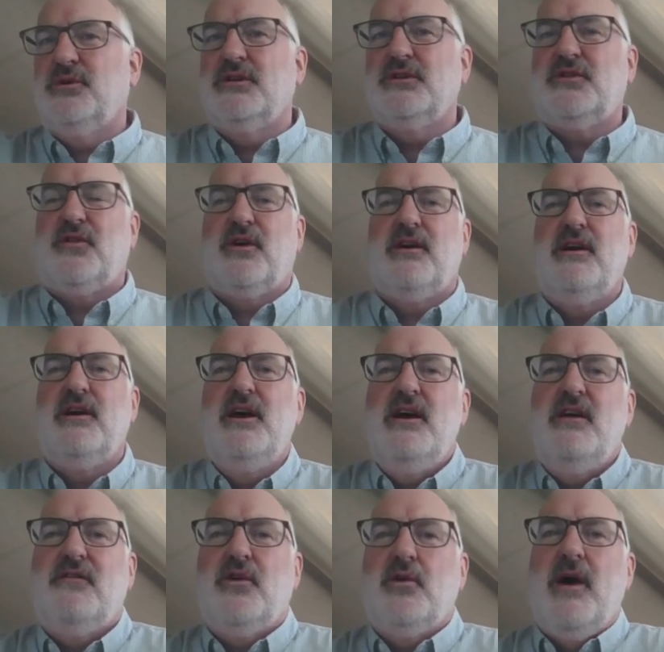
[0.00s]
tools for
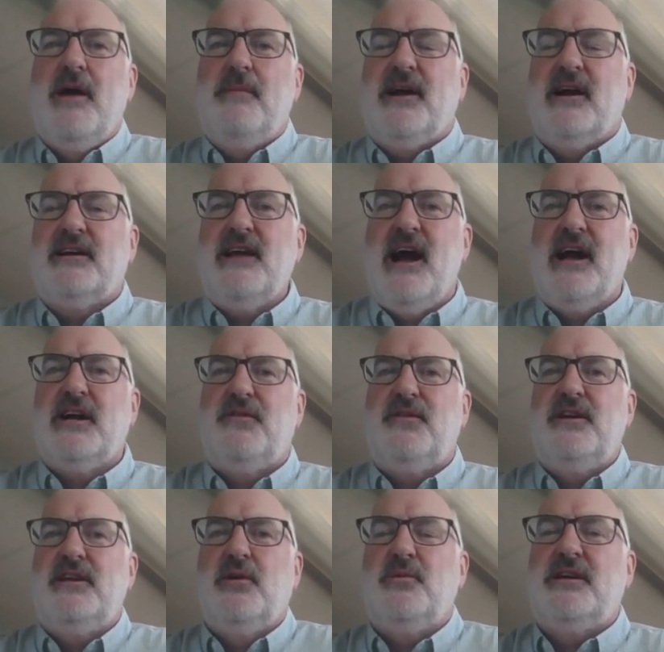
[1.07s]
web
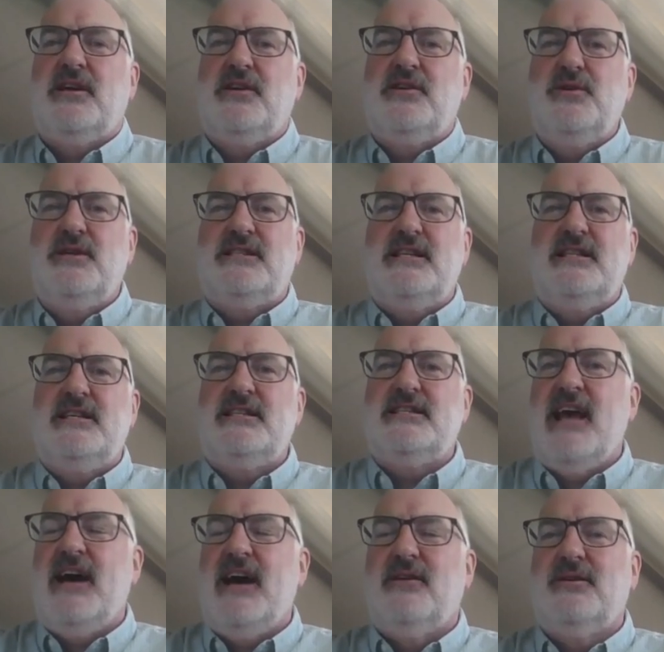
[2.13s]
cartography that we could use in
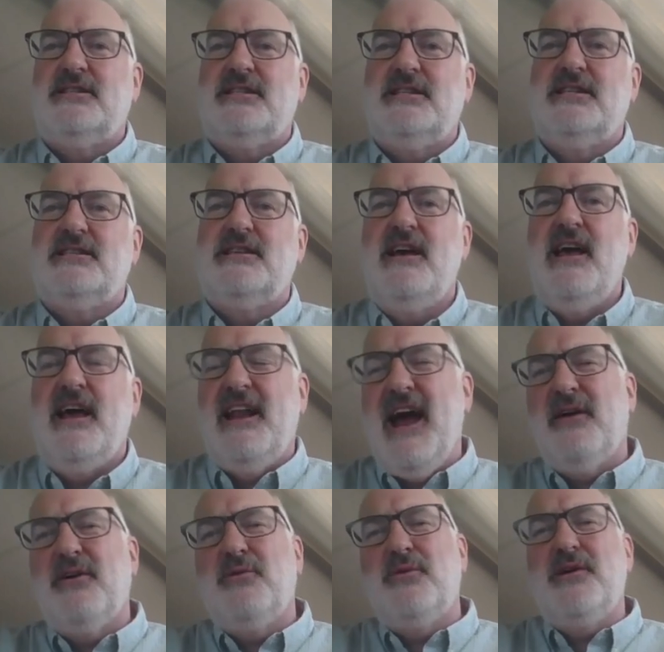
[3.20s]
these atlases, and
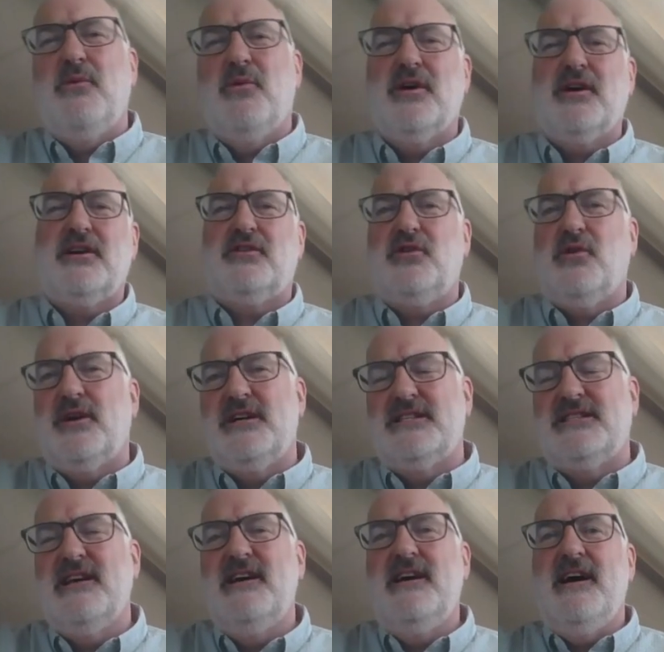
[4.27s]
how do we work
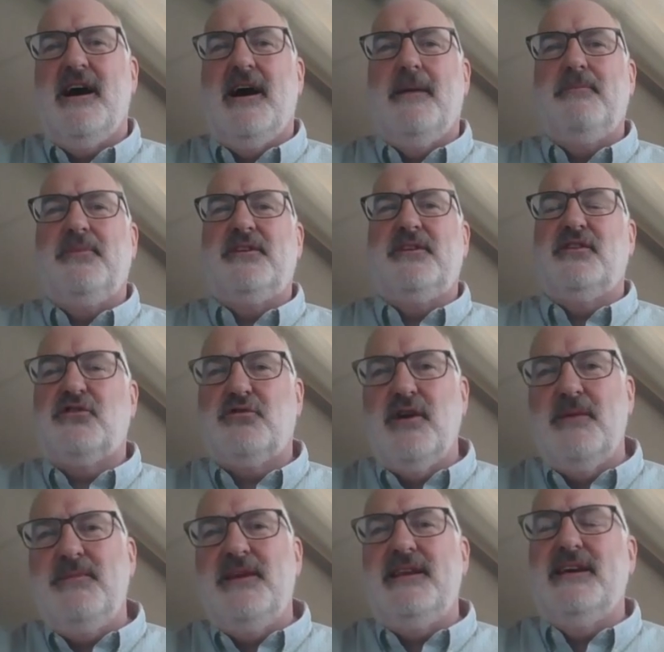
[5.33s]
towards
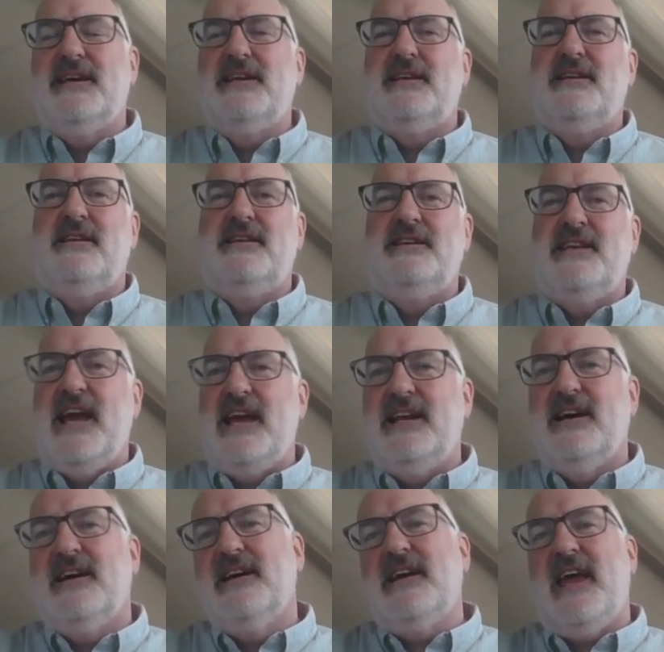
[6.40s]
distributed
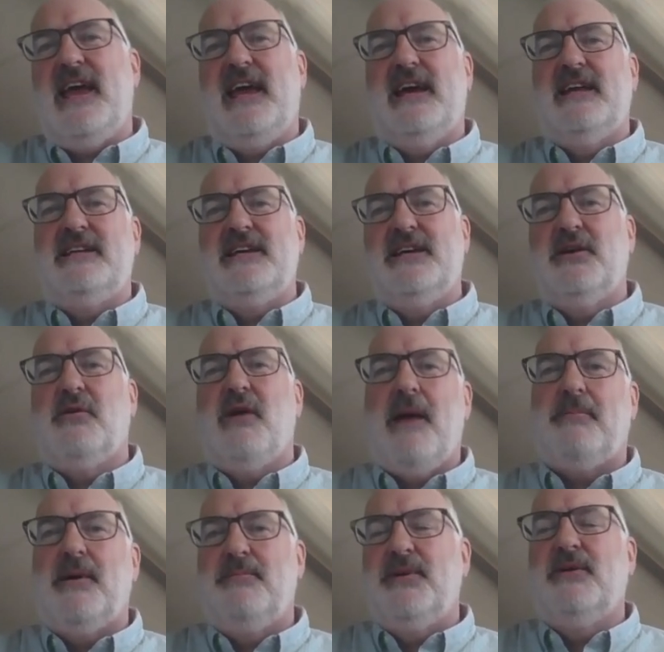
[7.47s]
data and
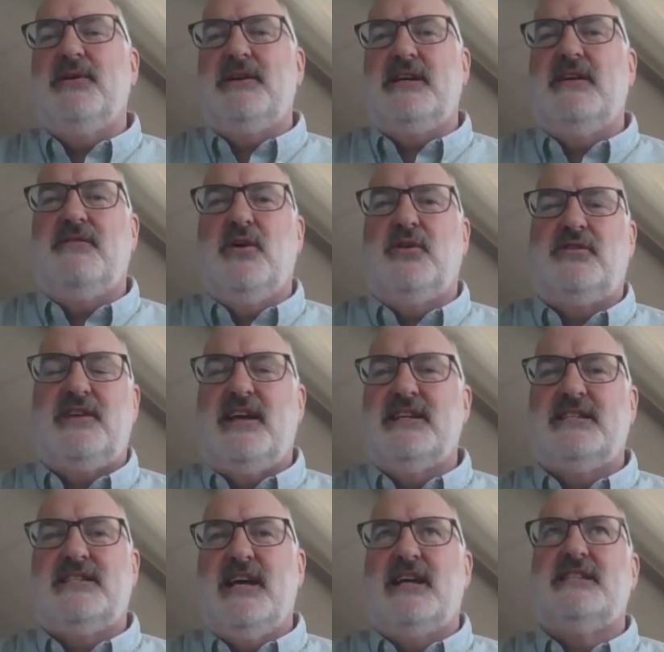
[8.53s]
interoperability of those
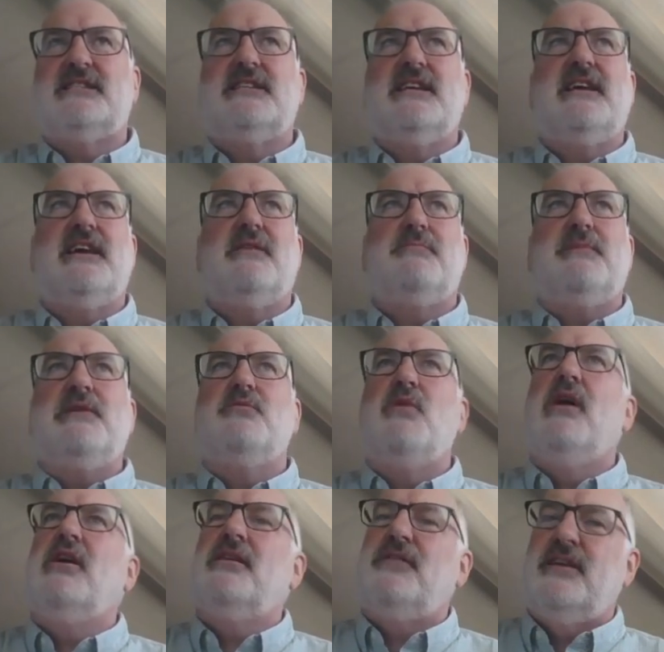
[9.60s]
data sets being
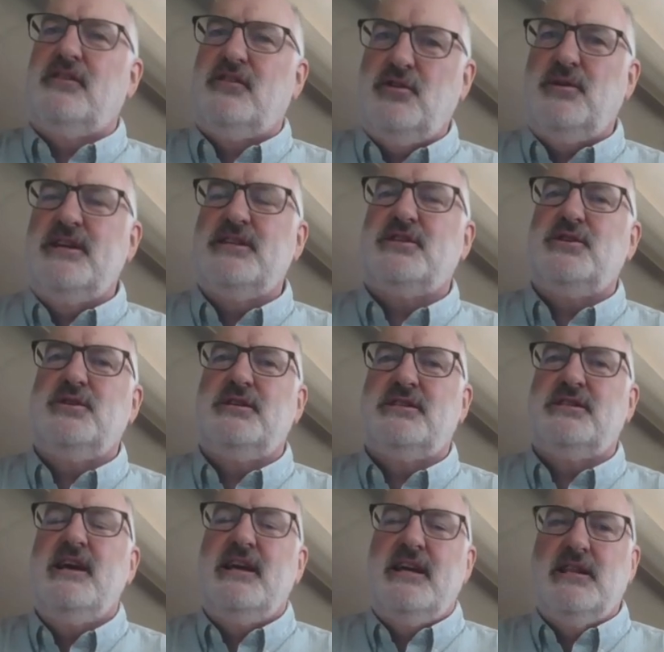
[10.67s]
relevant to
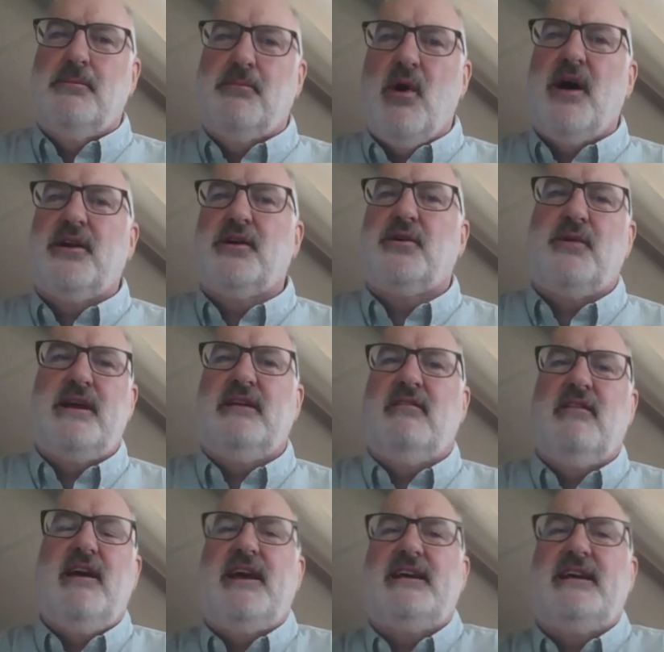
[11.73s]
issues in the broader
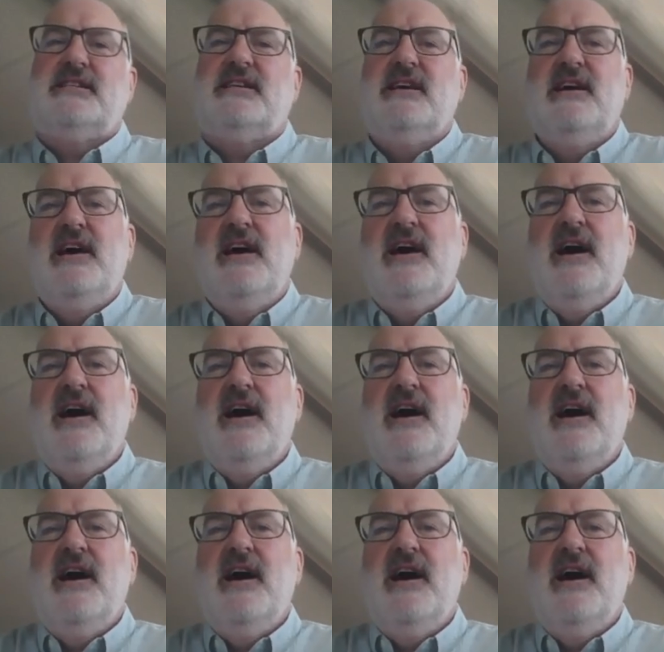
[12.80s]
Great Lakes.